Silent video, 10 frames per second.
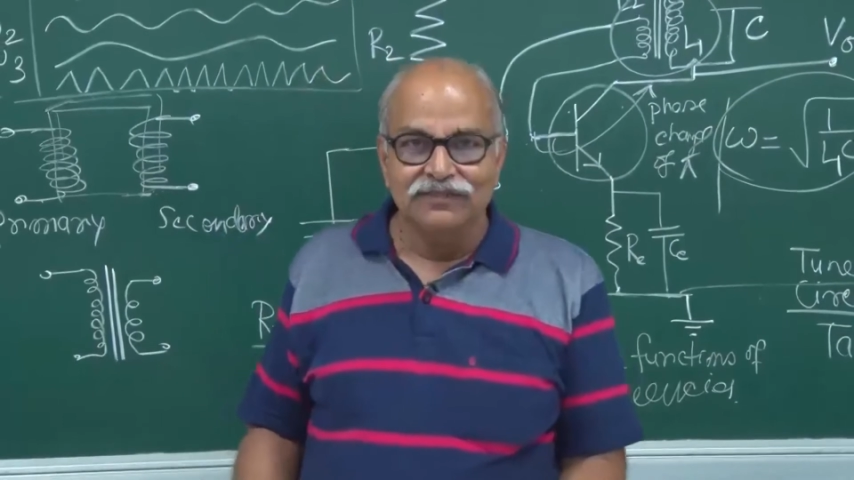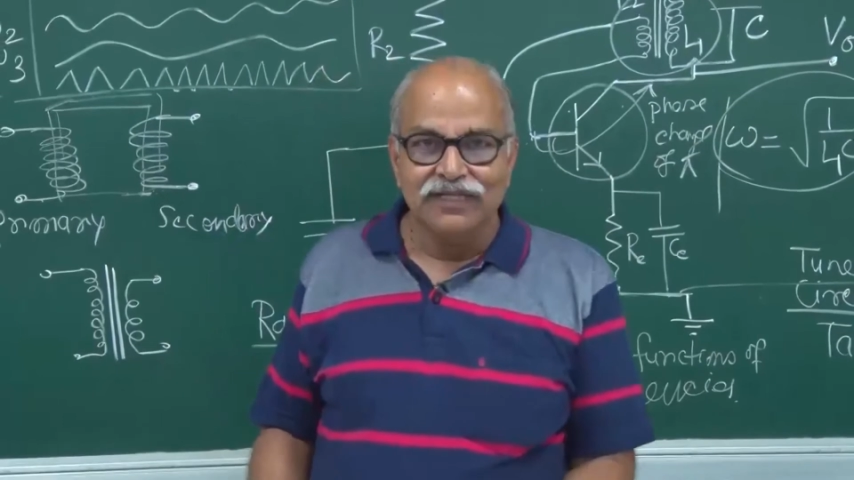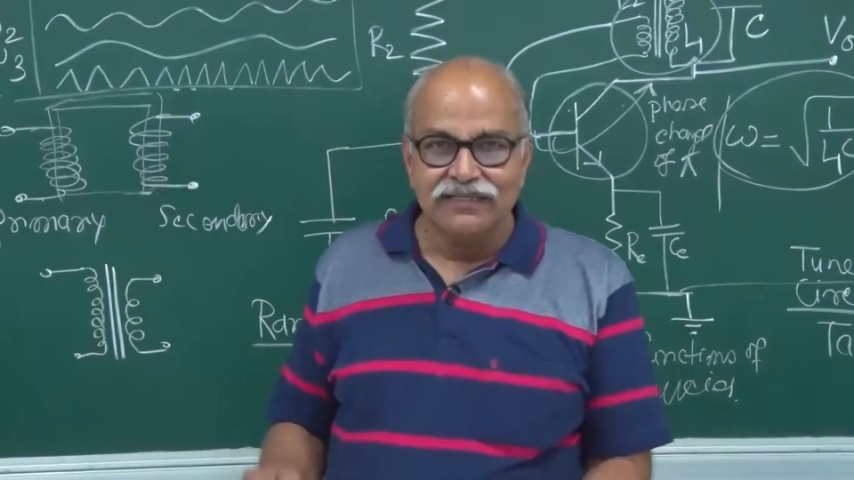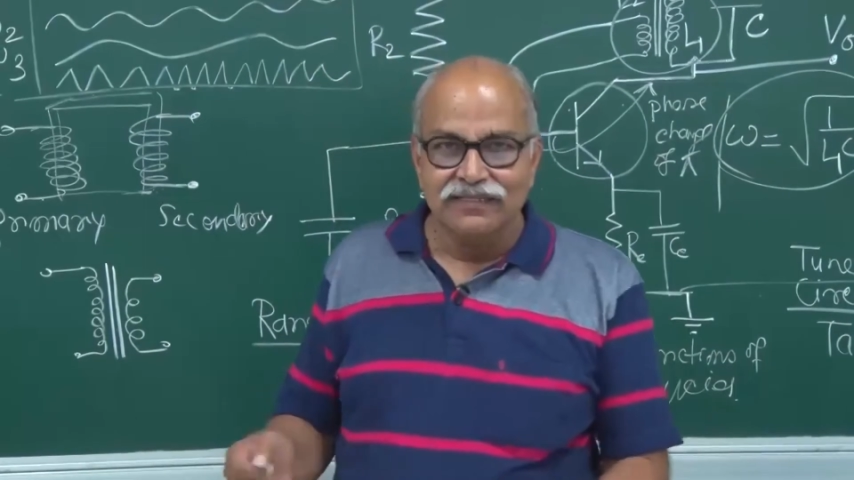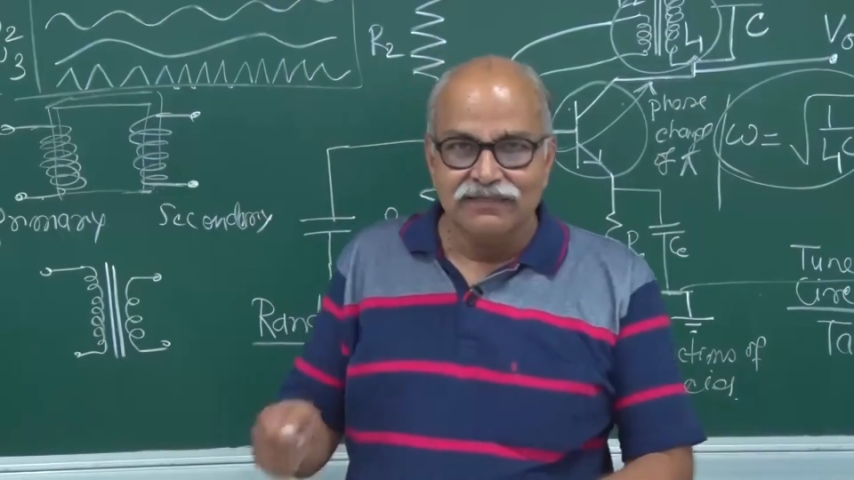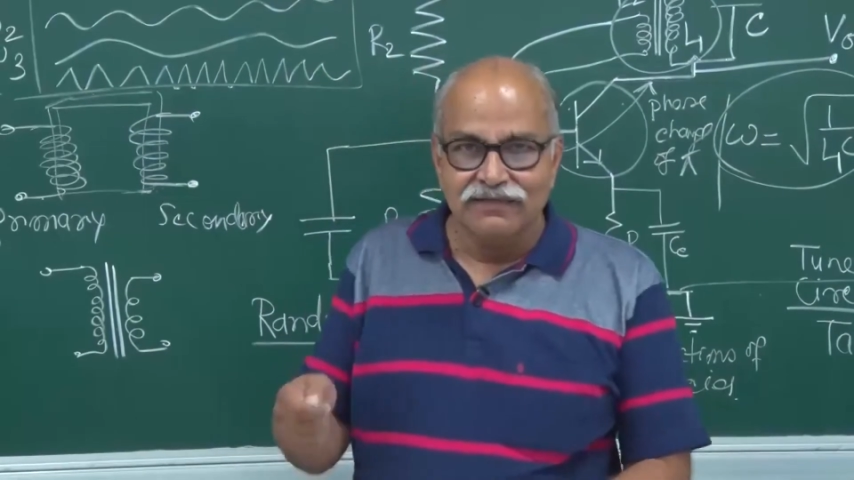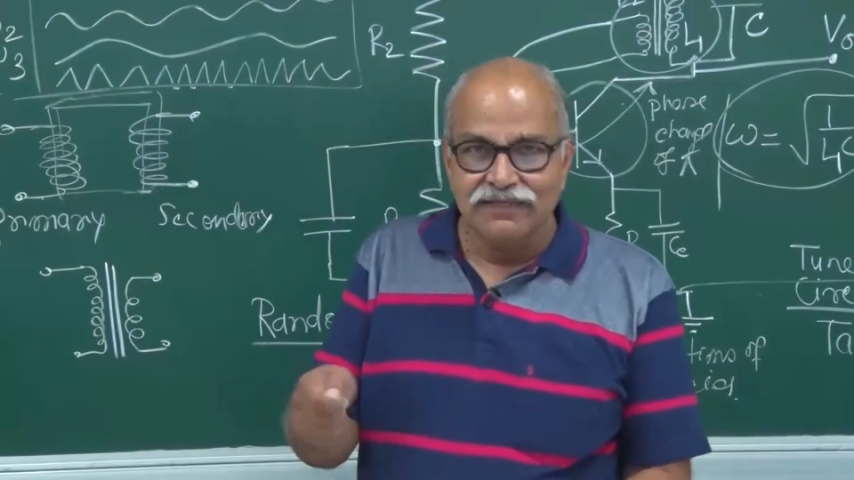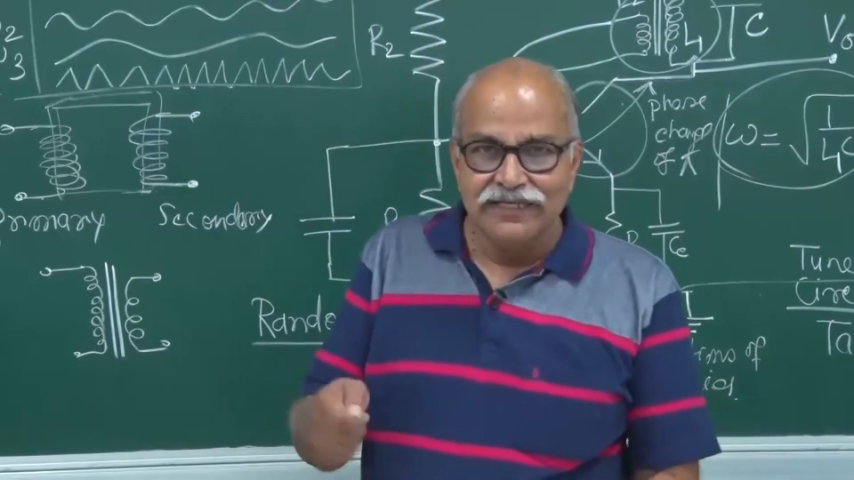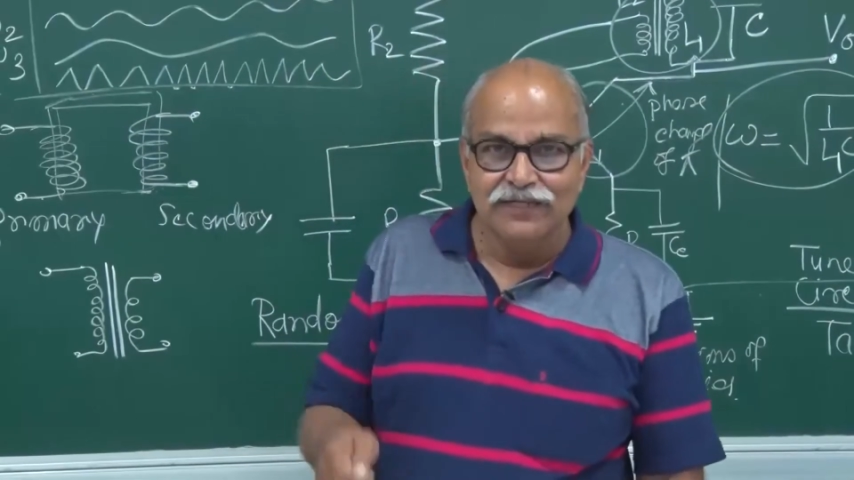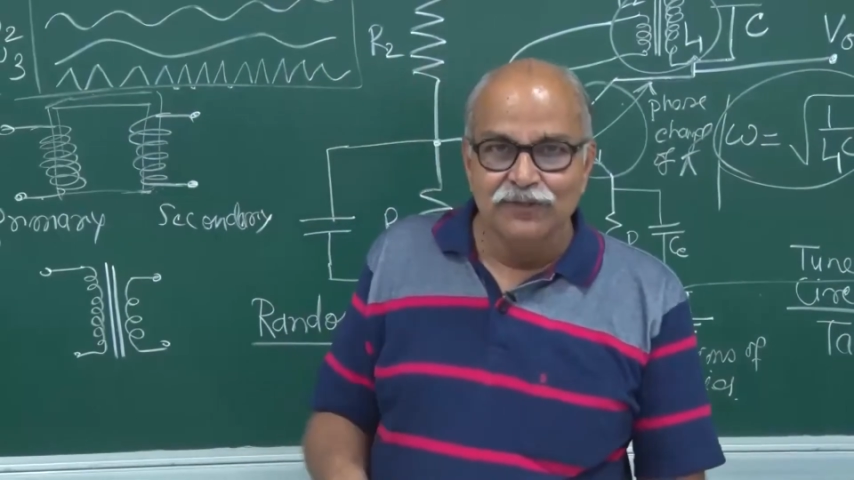transistor
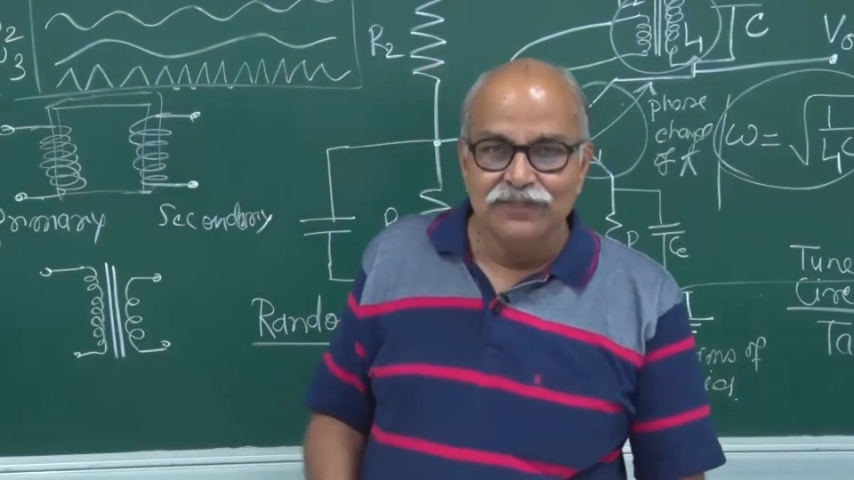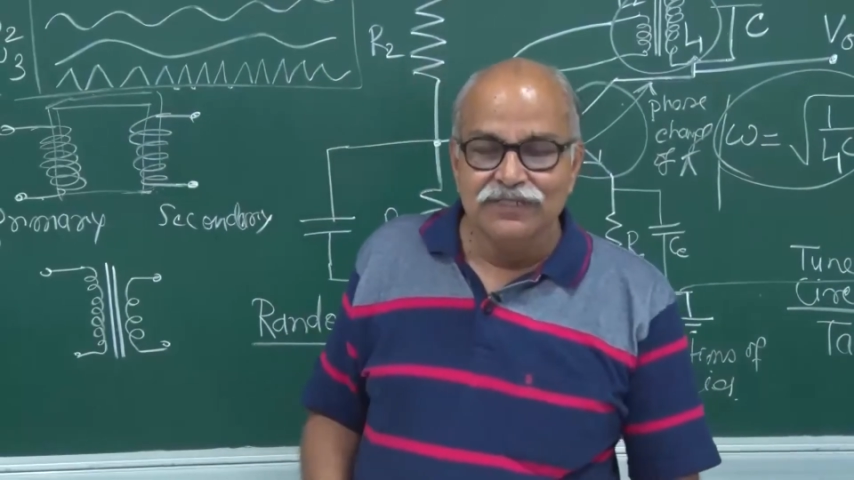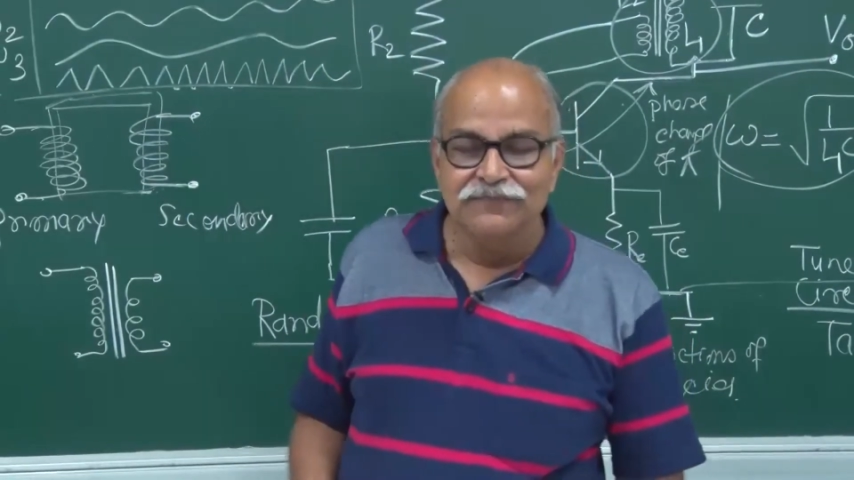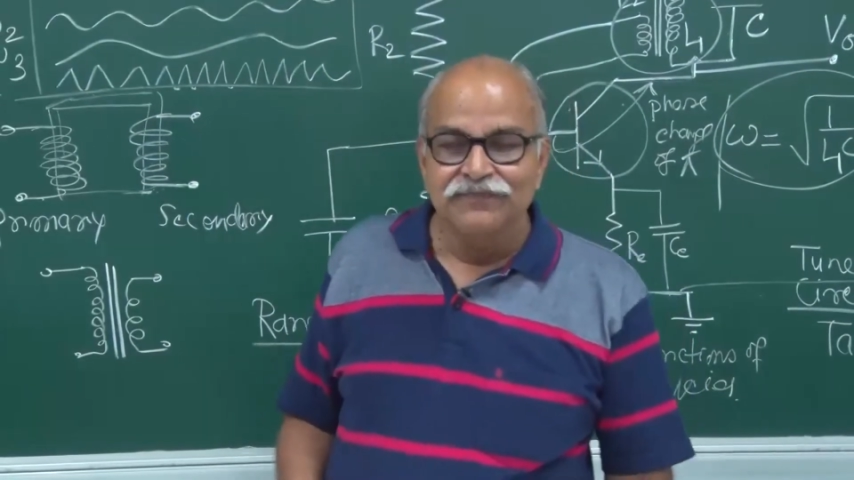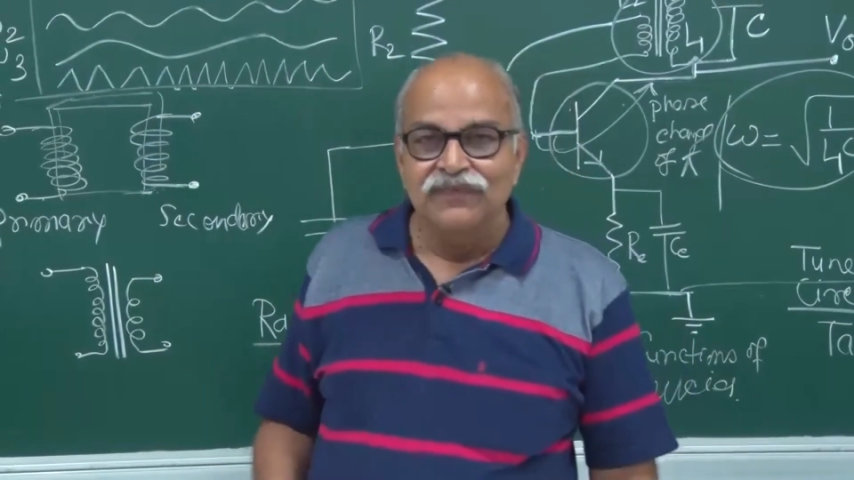radios.